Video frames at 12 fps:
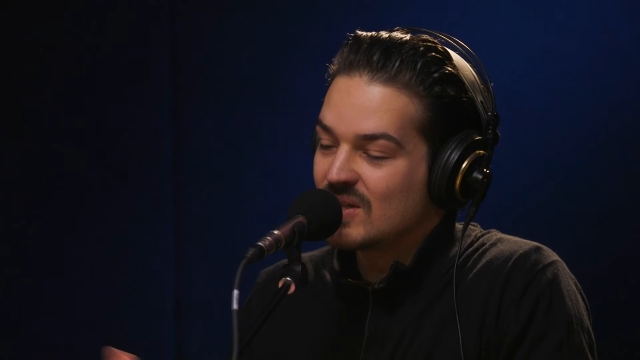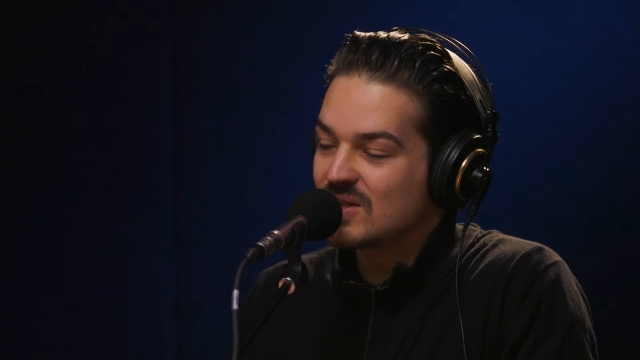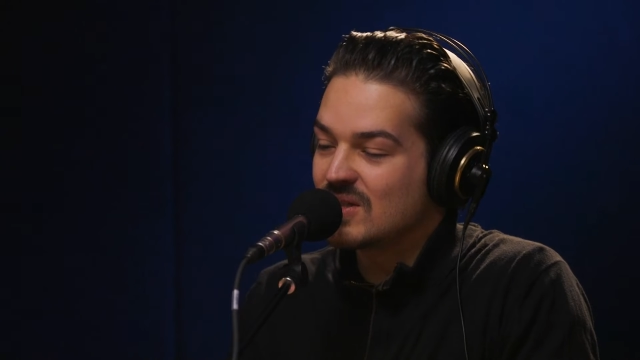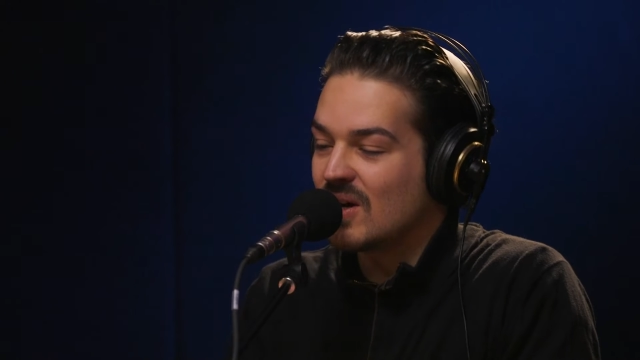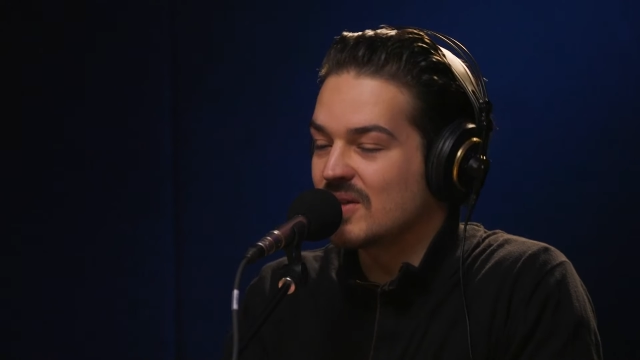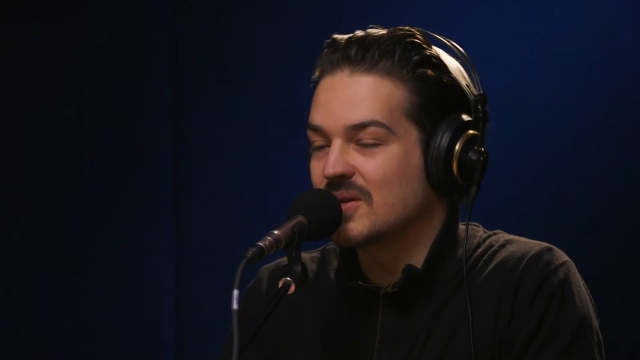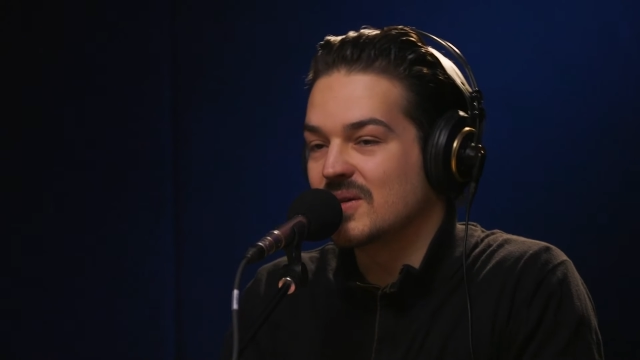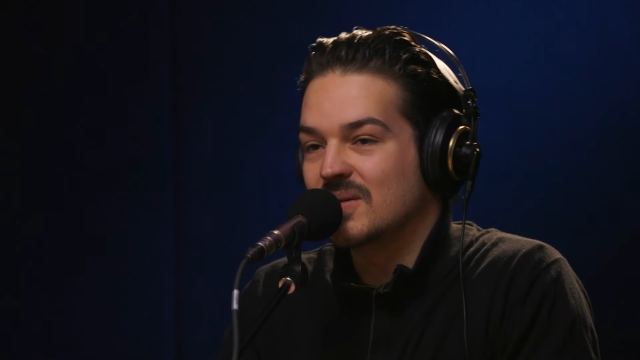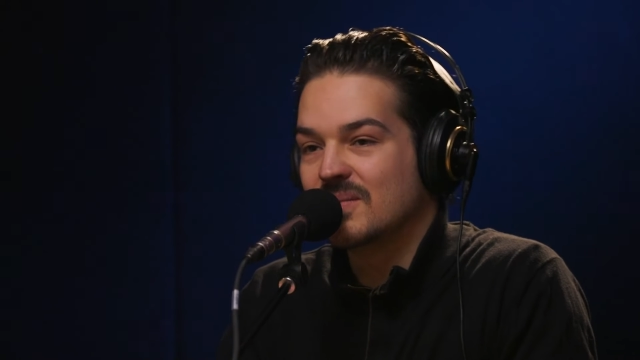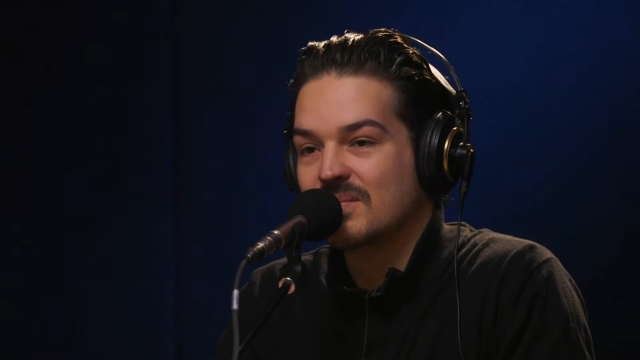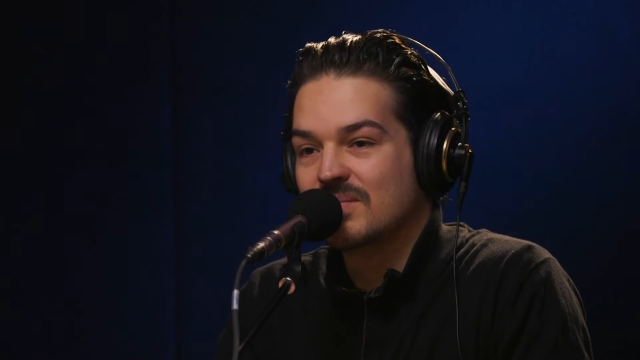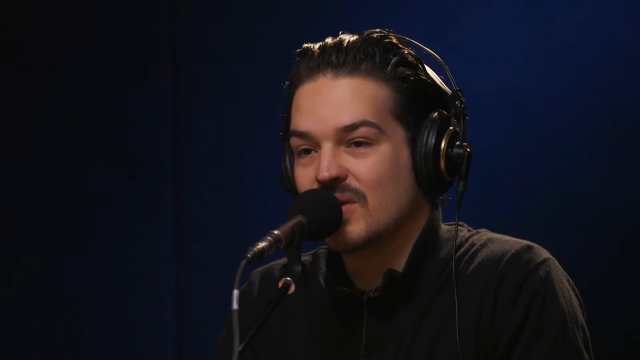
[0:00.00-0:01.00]
start
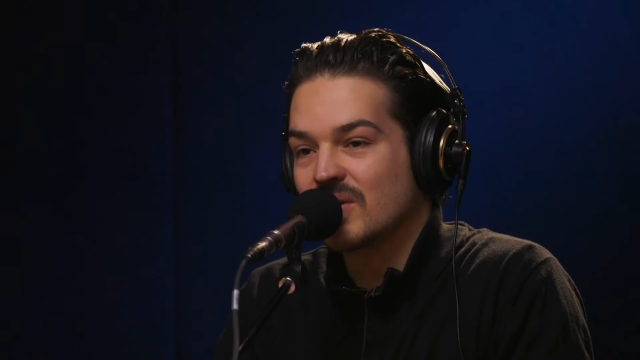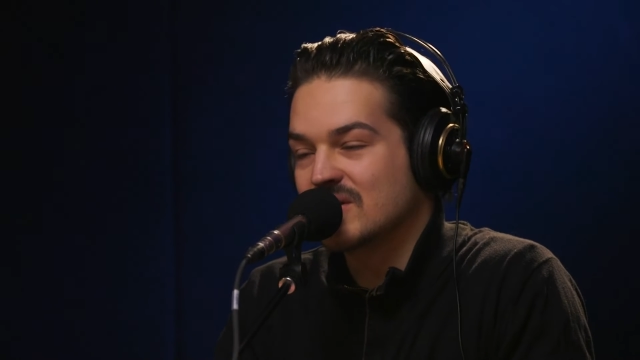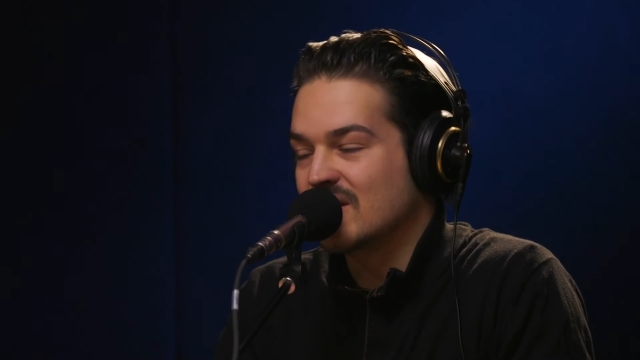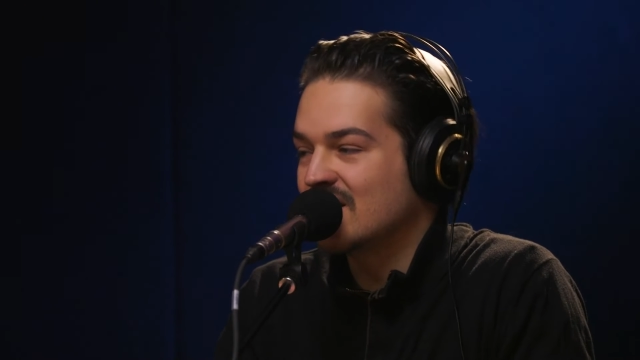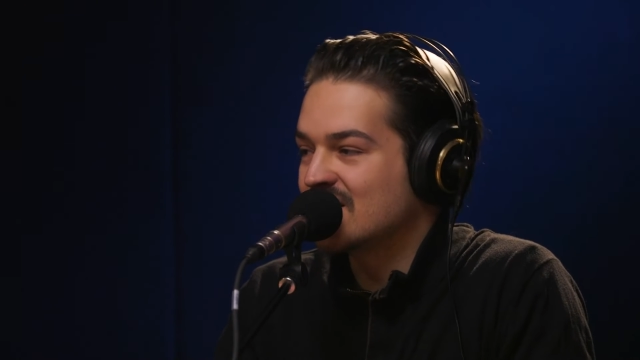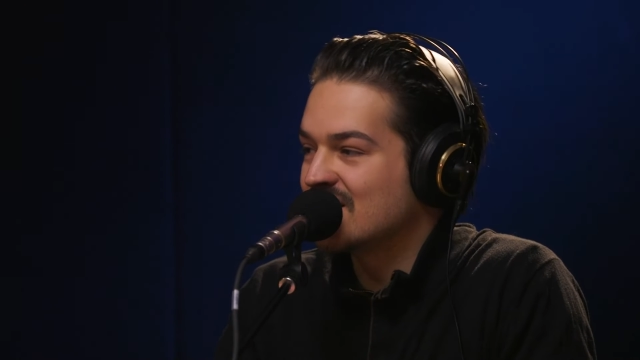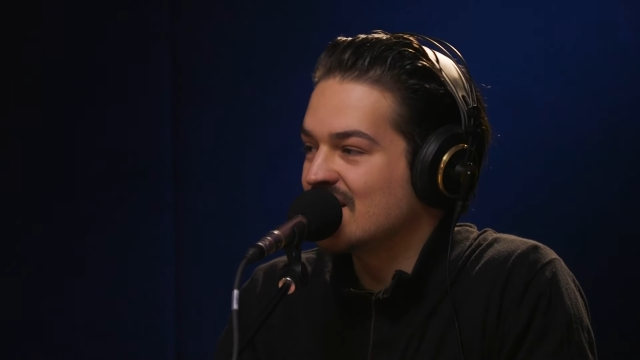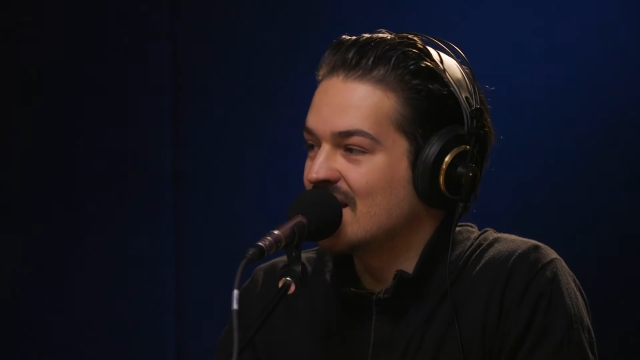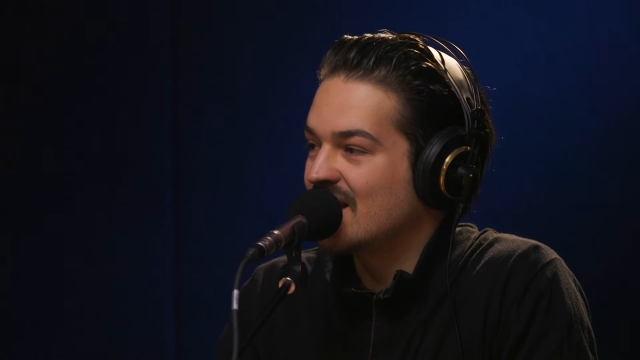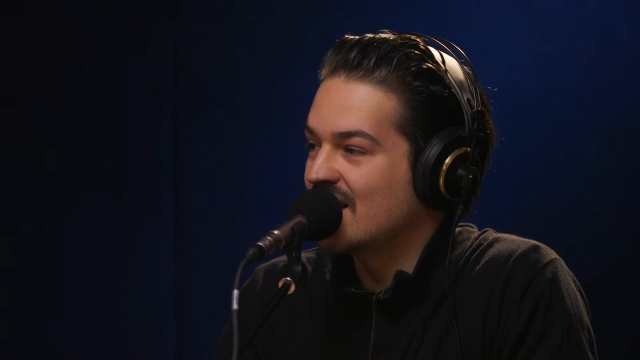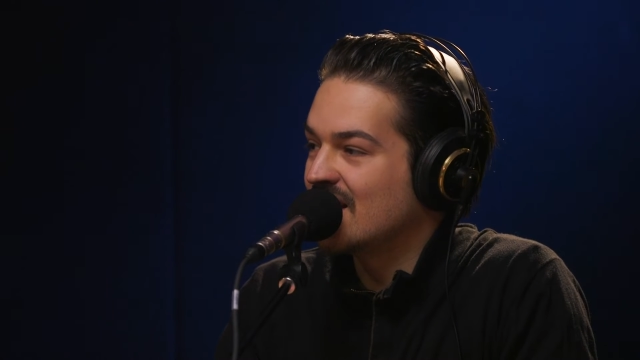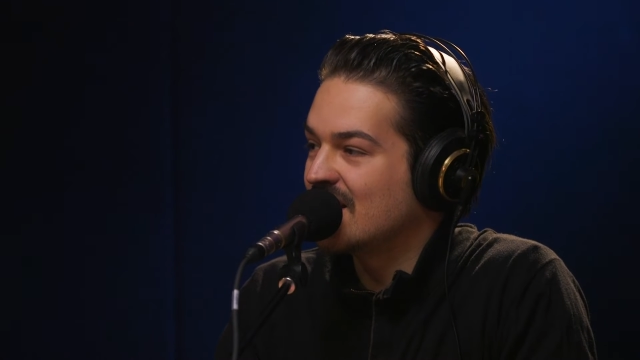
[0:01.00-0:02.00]
the process
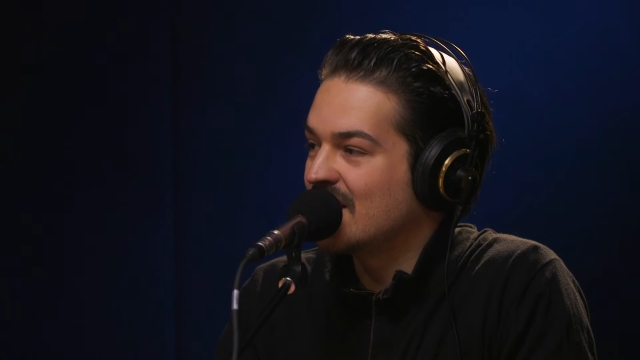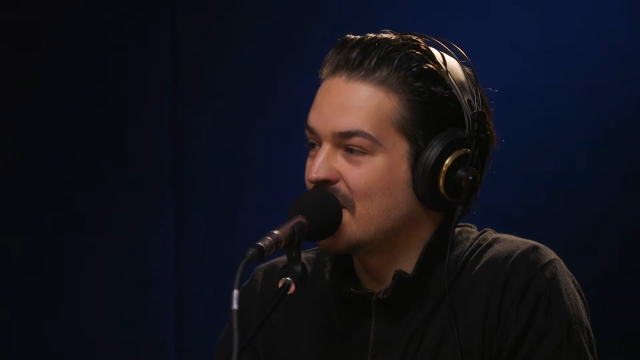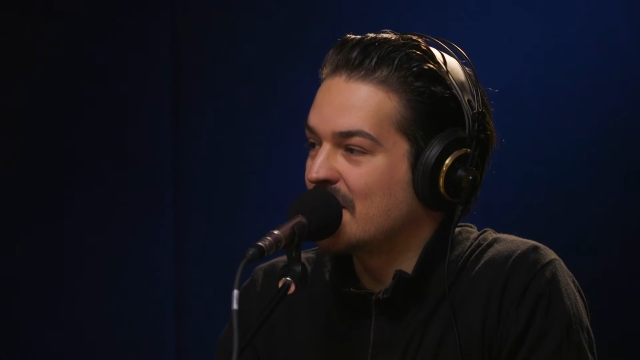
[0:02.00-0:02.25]
and